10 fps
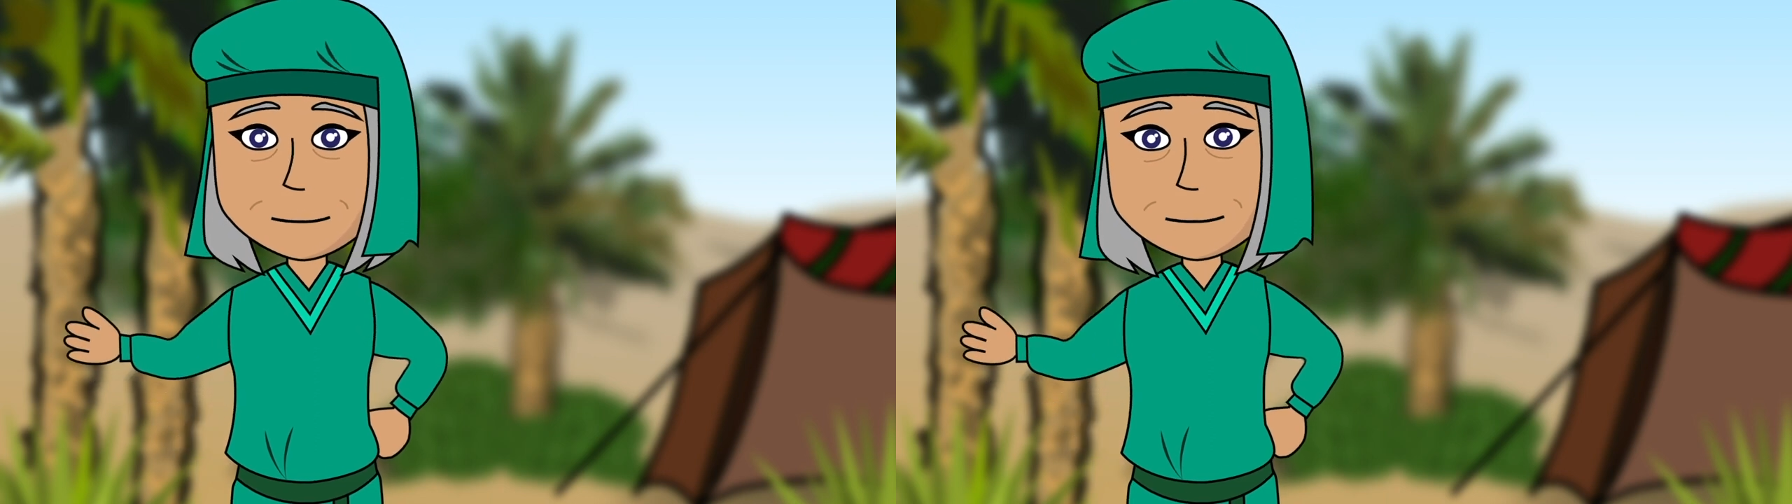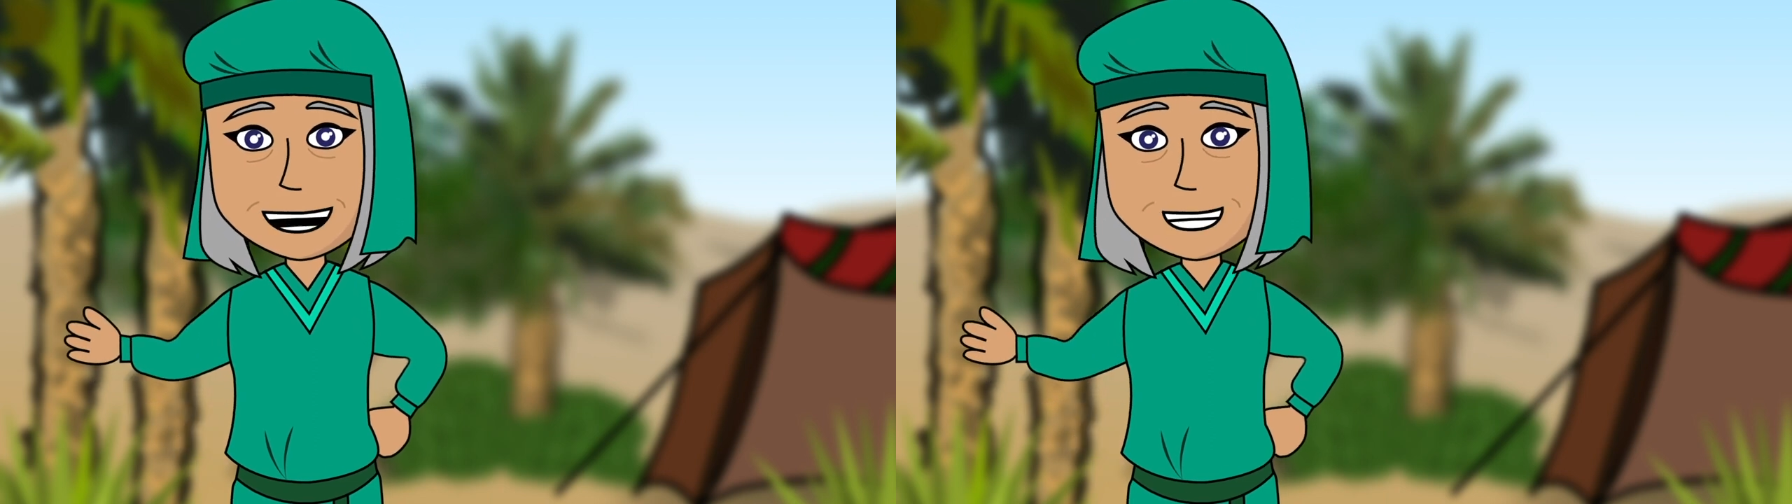
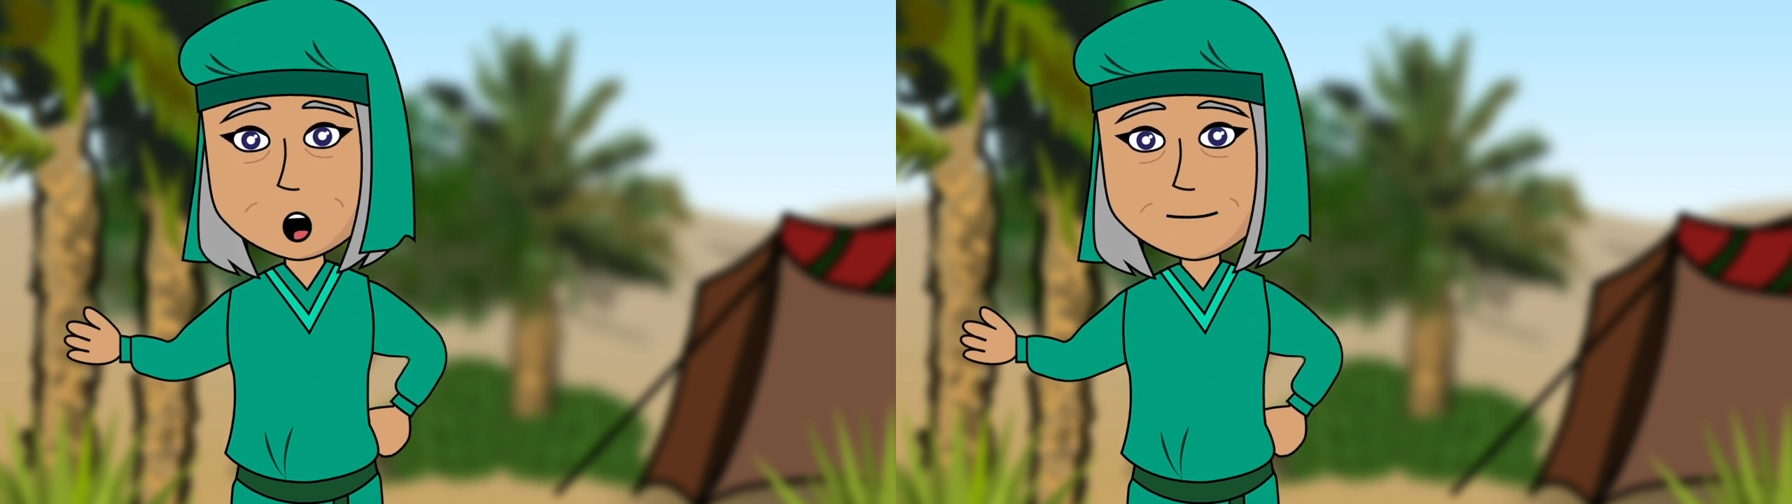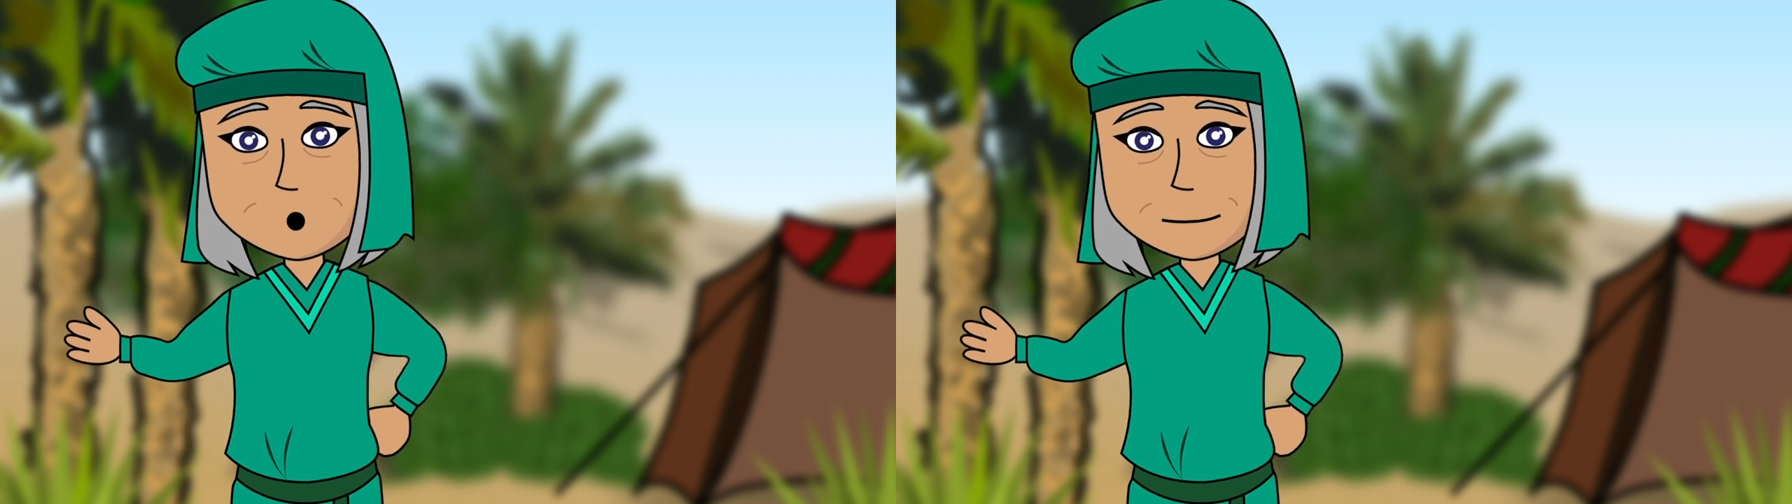He
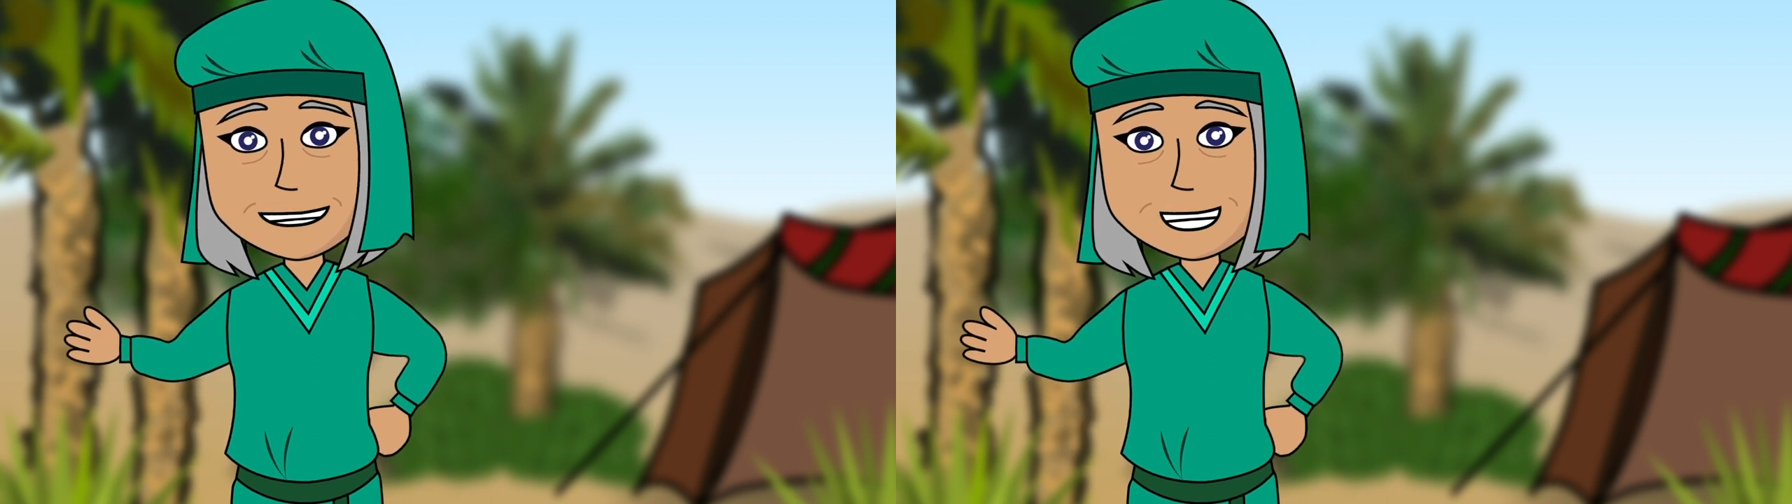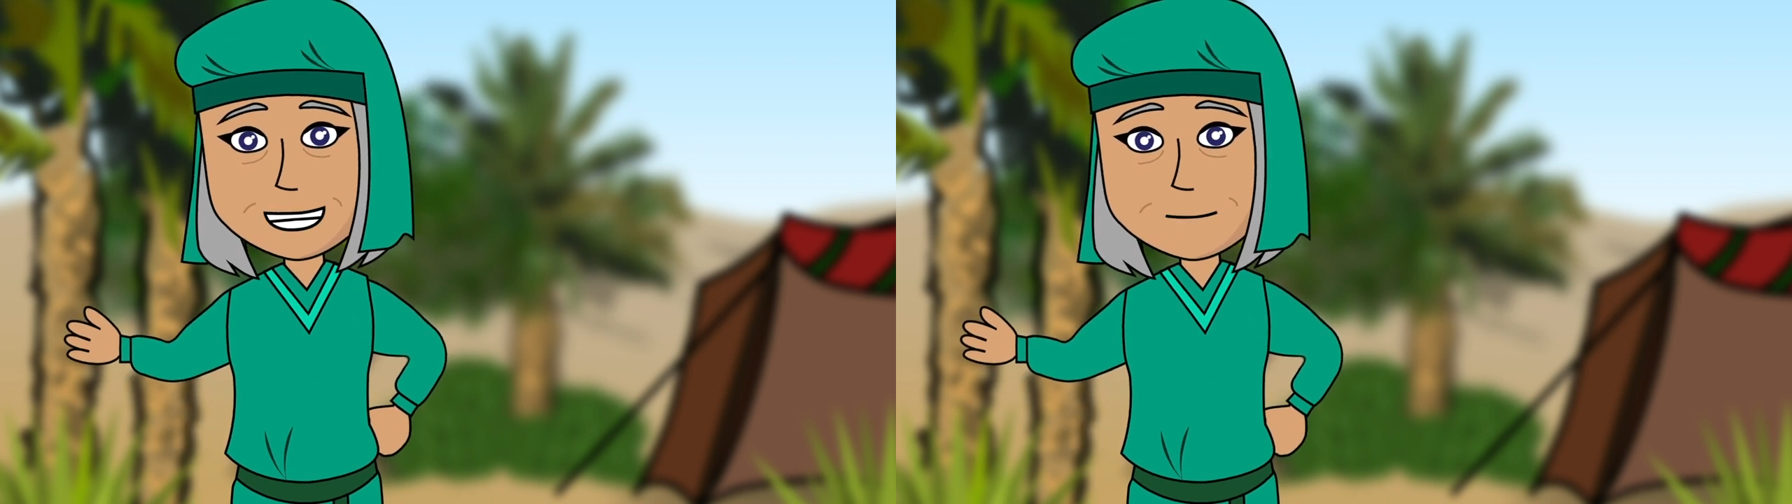tells us
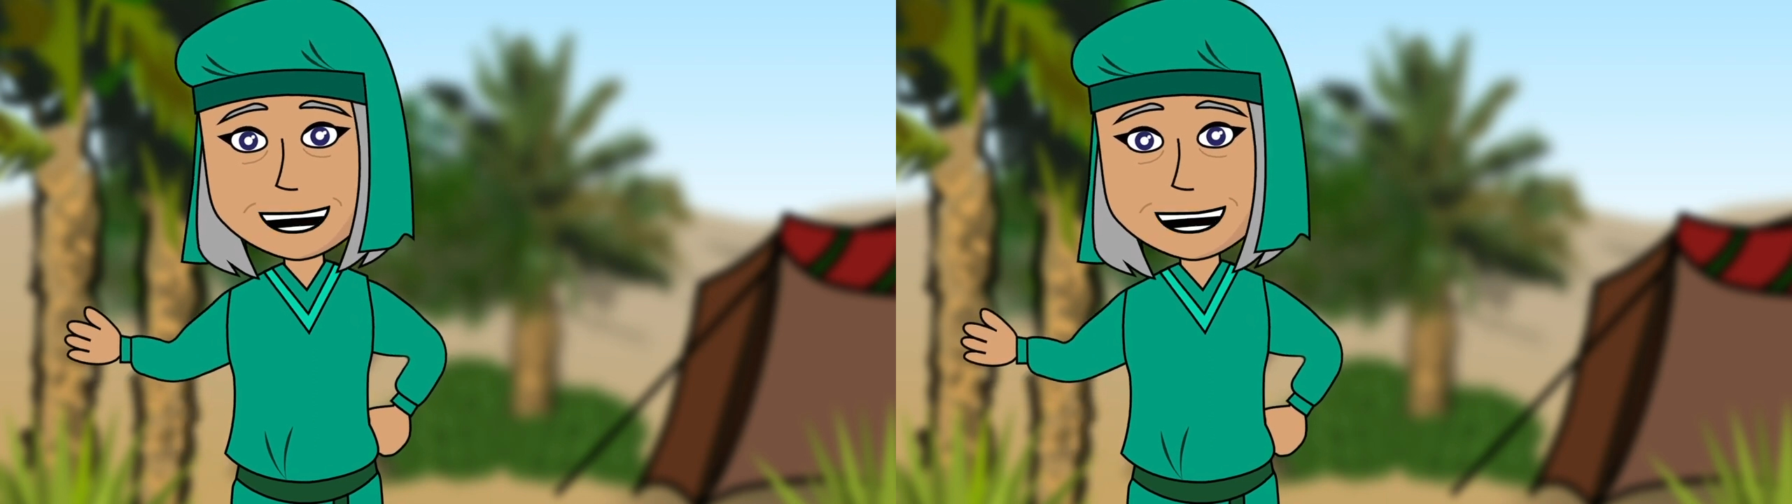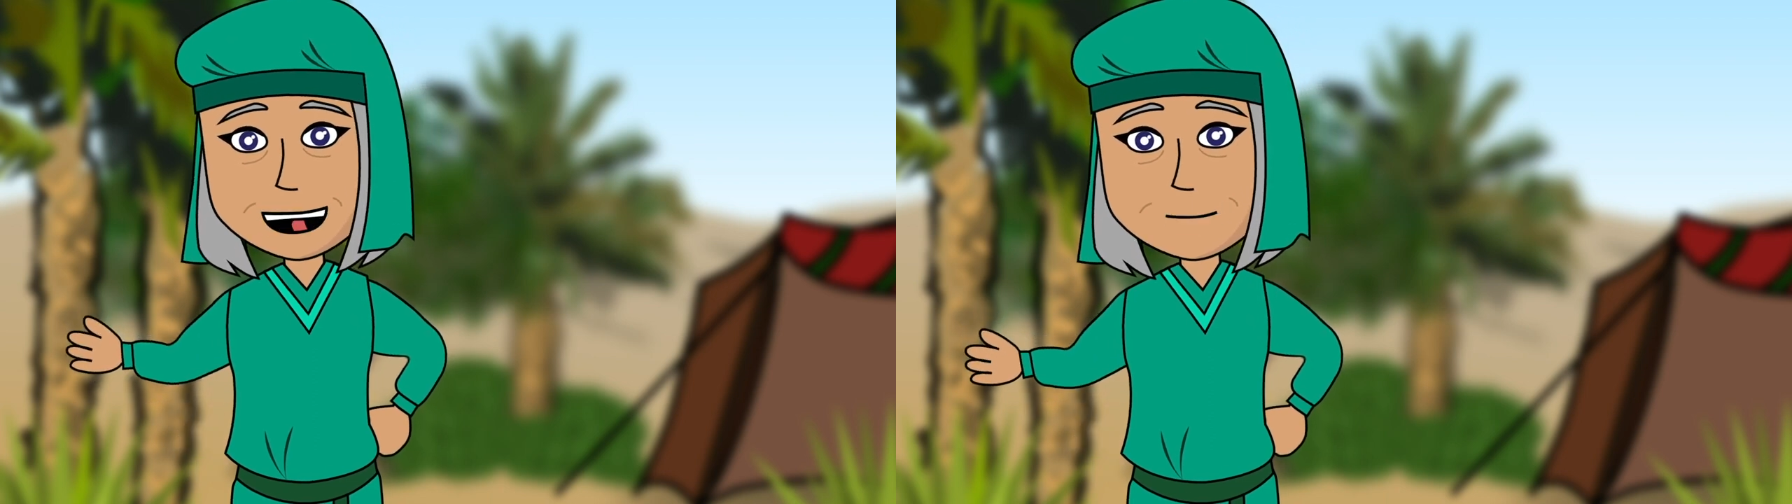that if
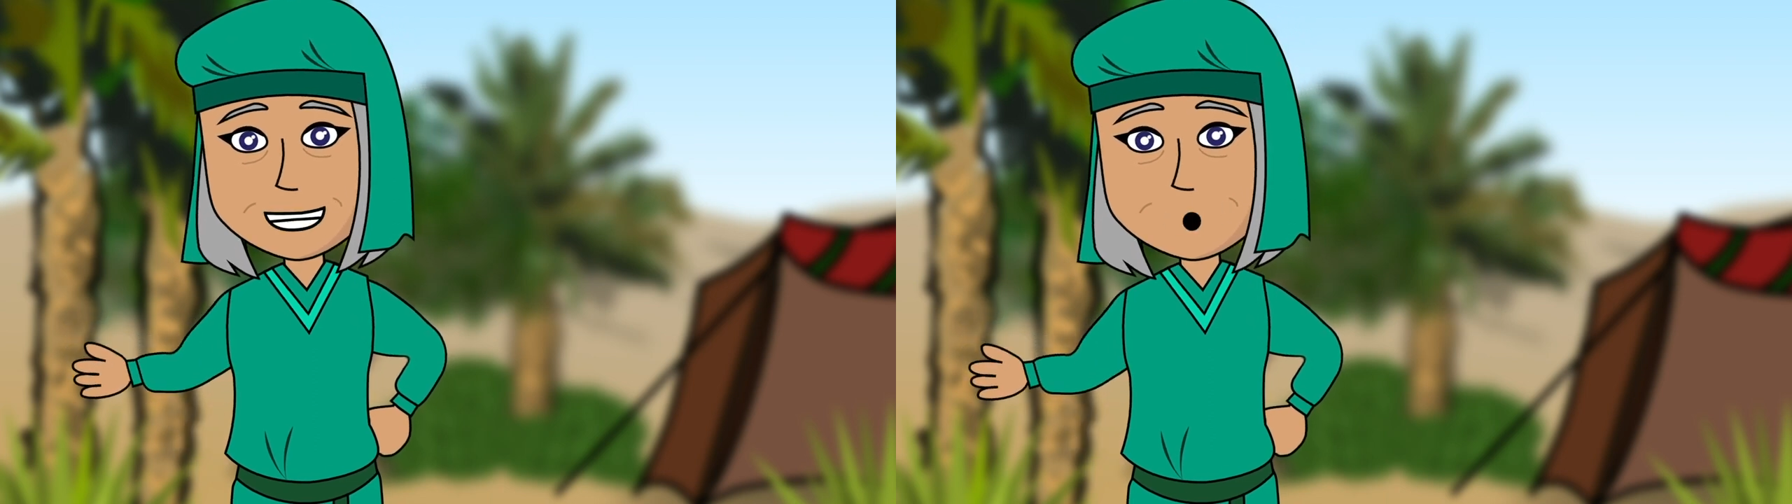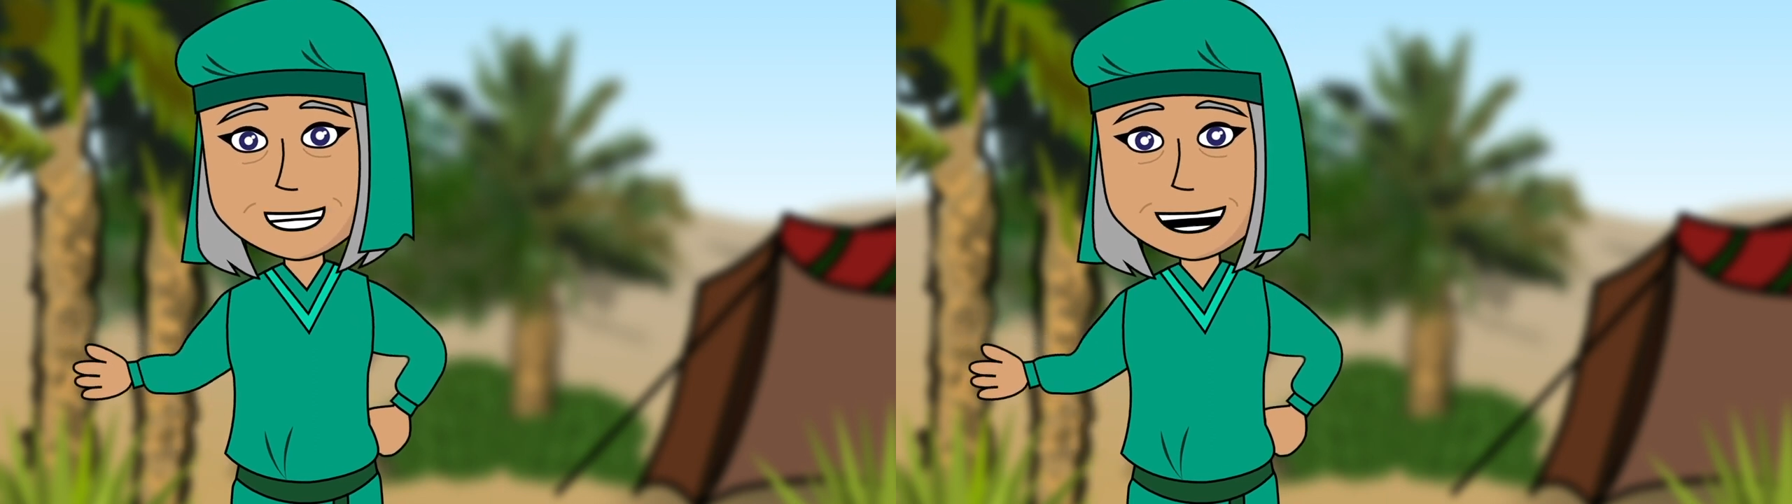we will do what